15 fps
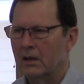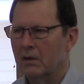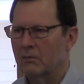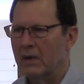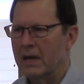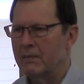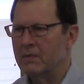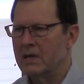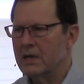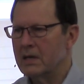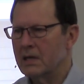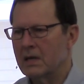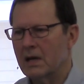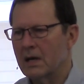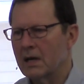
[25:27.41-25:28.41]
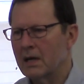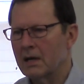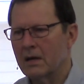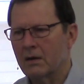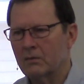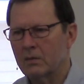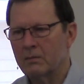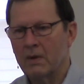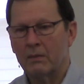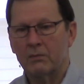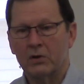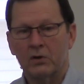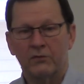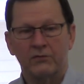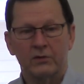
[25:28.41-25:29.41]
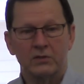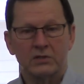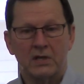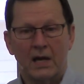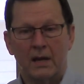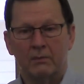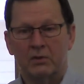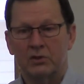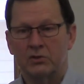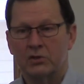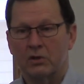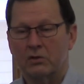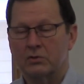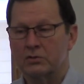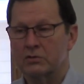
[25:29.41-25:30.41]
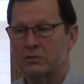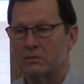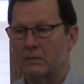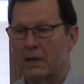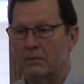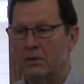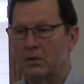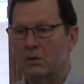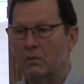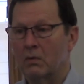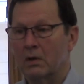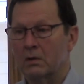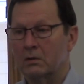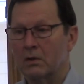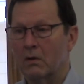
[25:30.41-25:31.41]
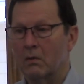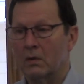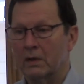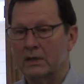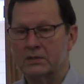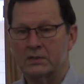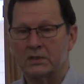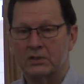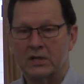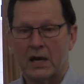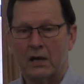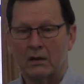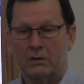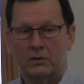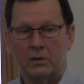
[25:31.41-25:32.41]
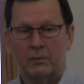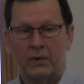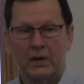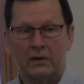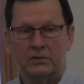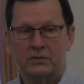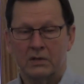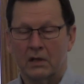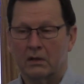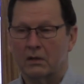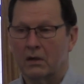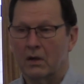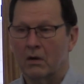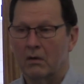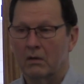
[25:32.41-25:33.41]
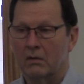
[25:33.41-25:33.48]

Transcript: Maybe uh, remember your first time in church. Maybe you weren't going as a child and your parents didn't go.